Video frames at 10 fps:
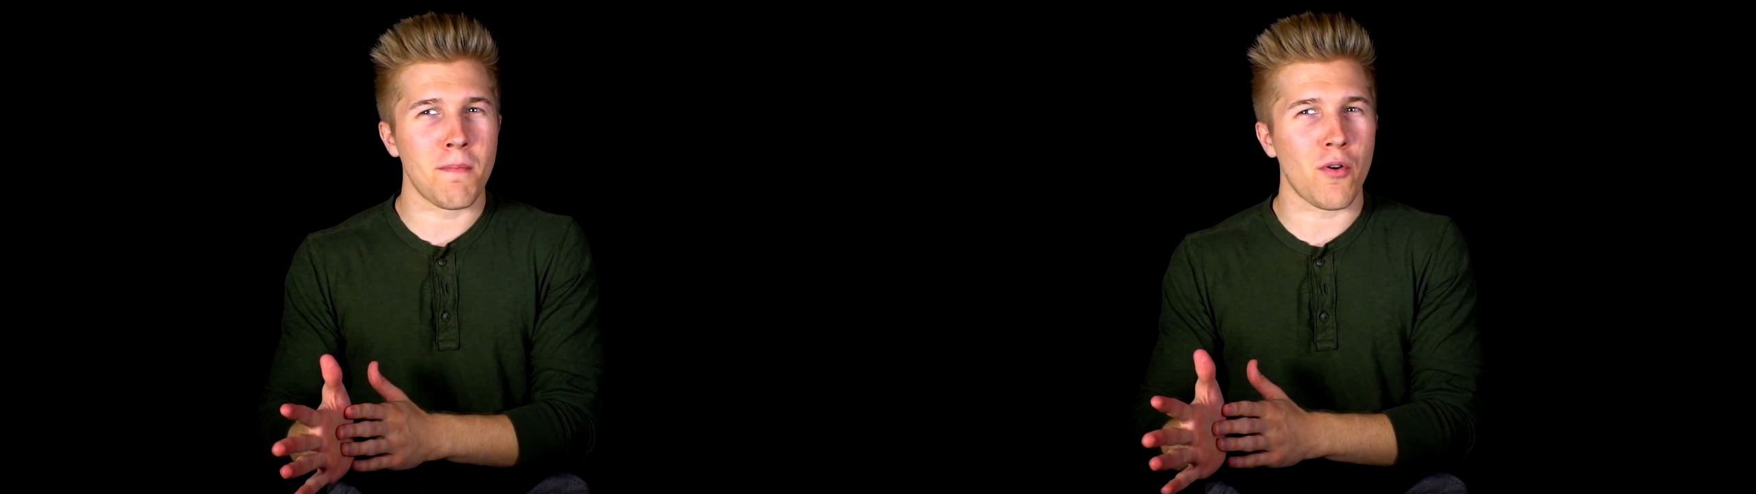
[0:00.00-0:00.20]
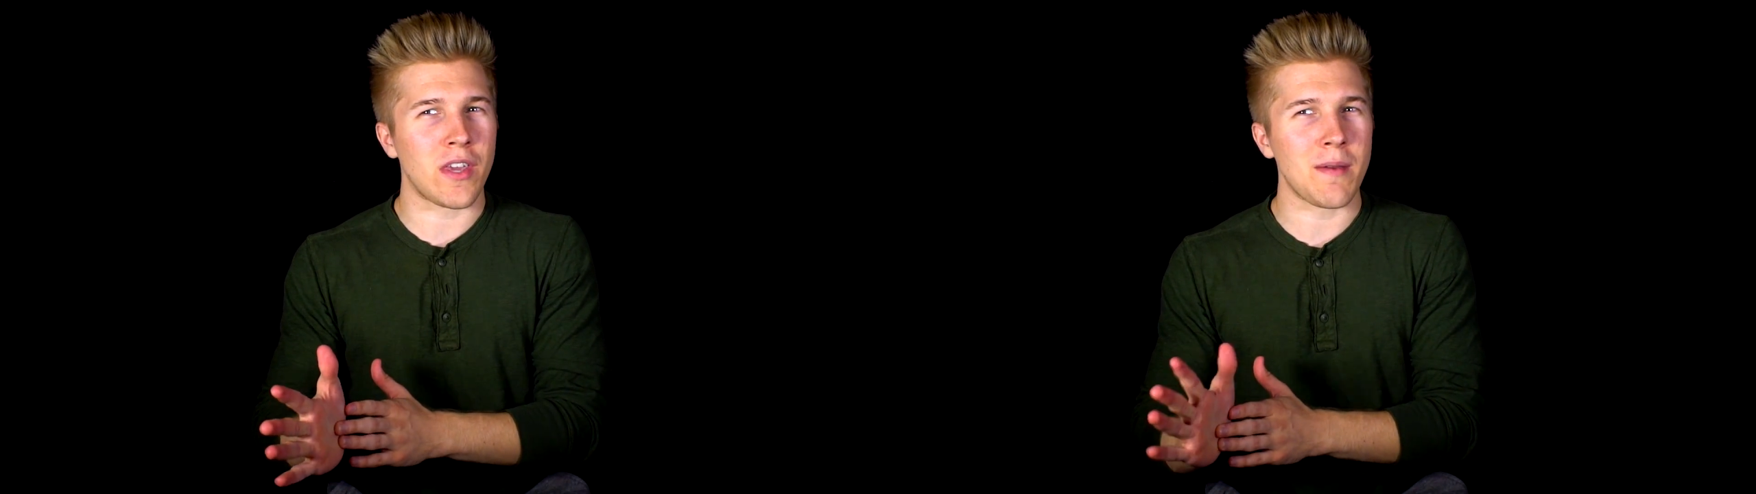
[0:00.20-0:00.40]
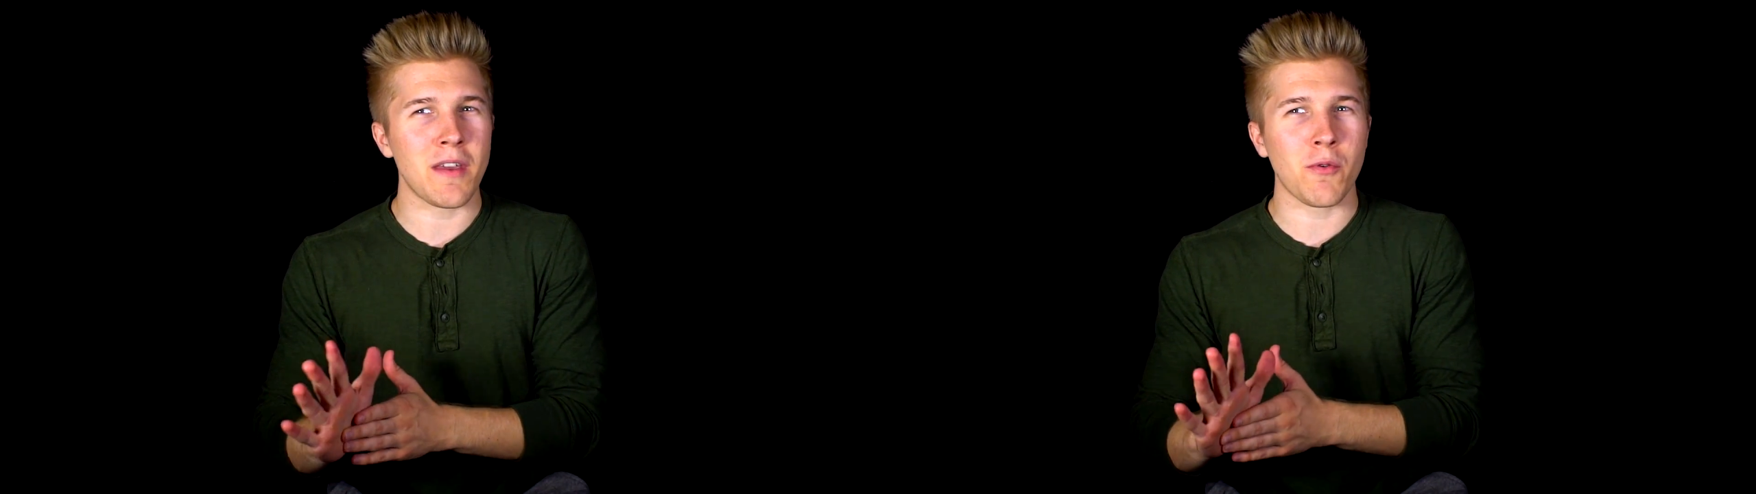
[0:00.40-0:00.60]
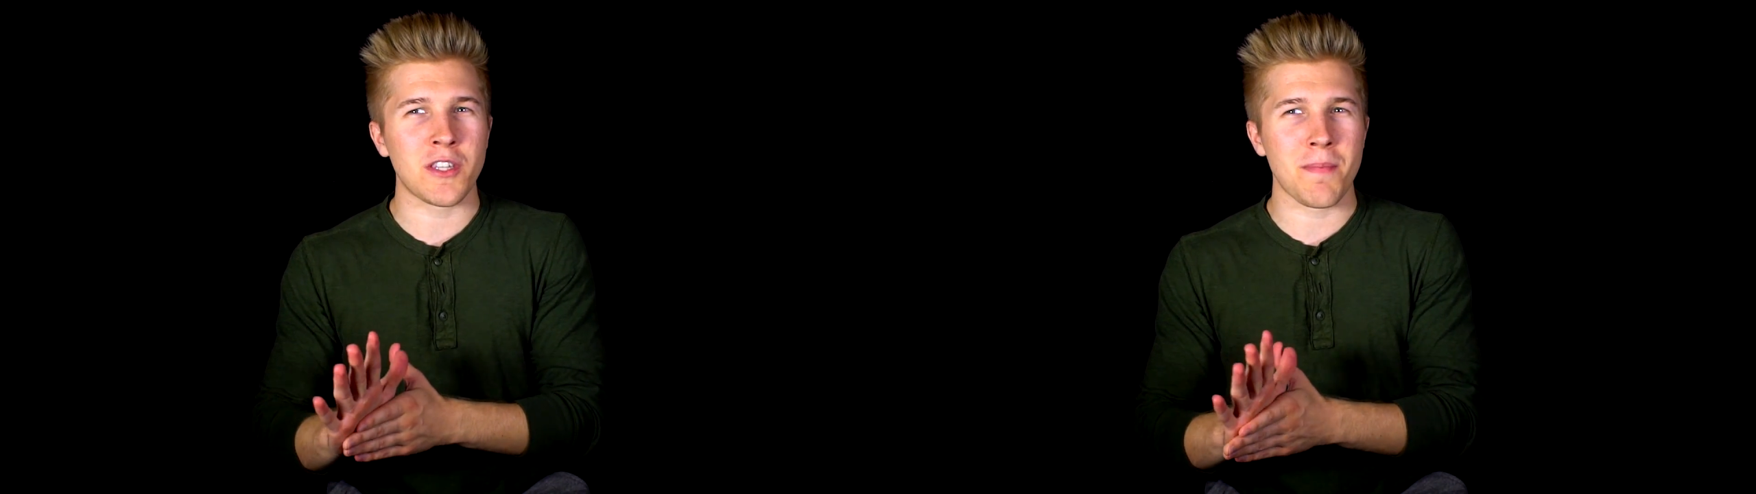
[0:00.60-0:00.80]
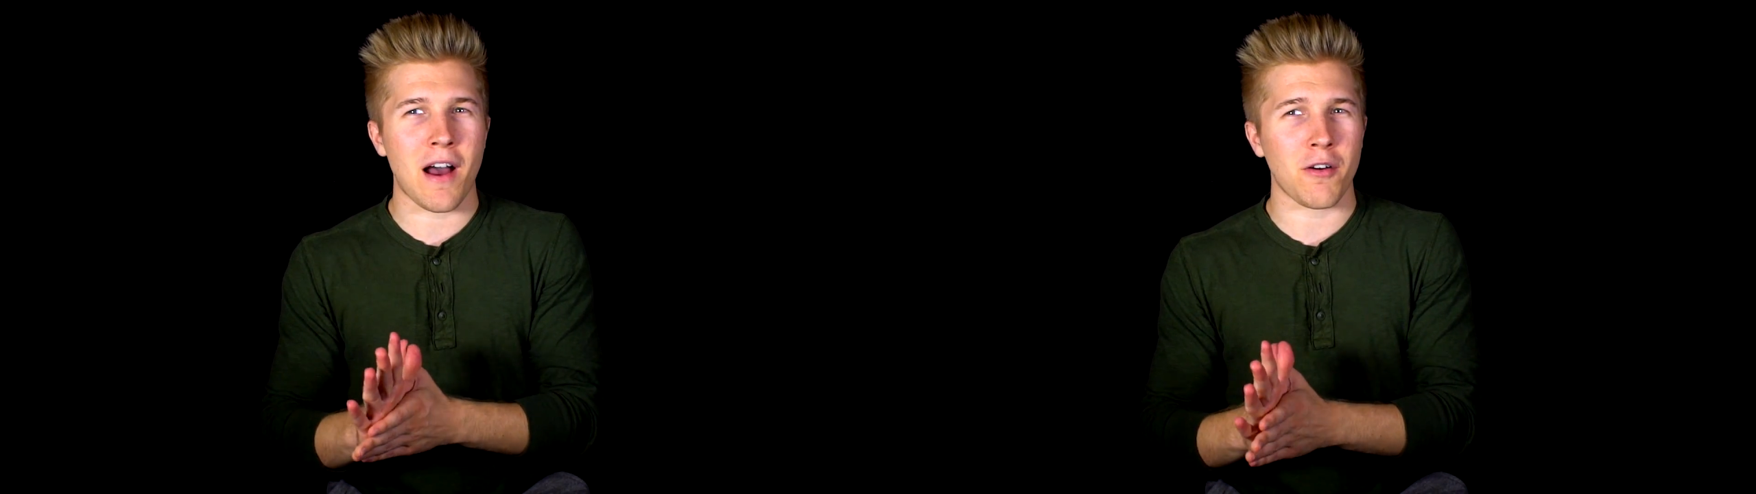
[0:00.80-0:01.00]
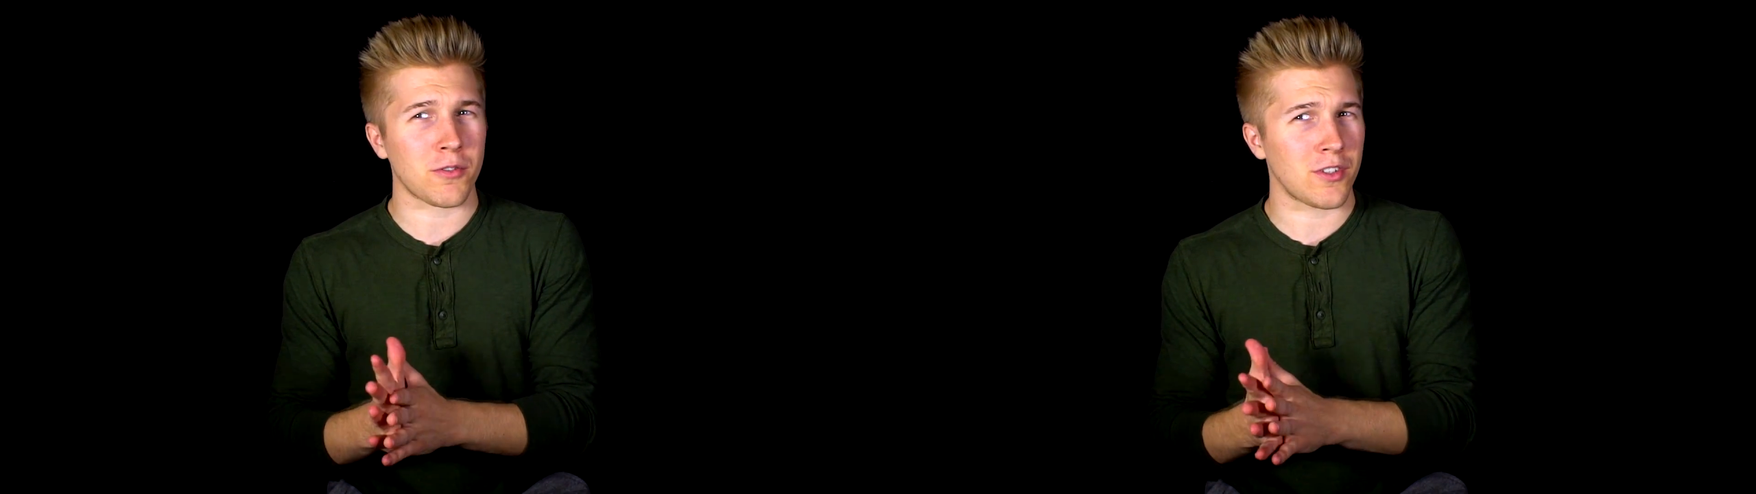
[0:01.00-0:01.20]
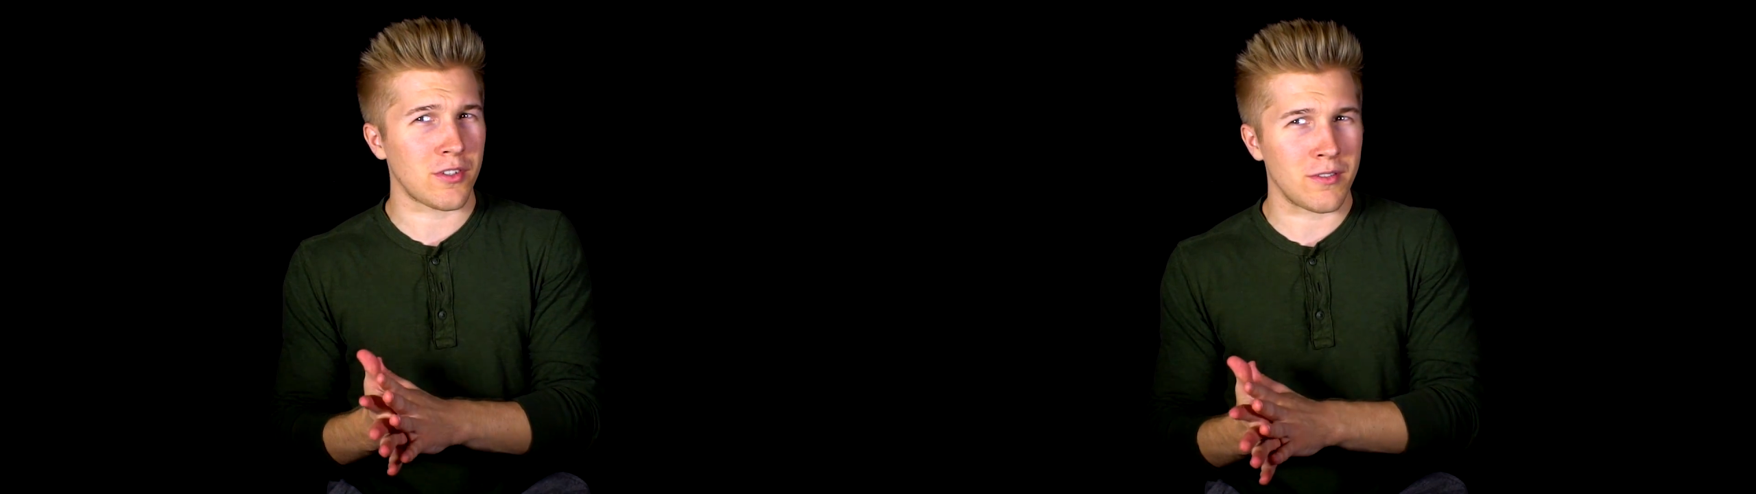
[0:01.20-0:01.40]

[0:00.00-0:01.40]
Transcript: Bohemia was about,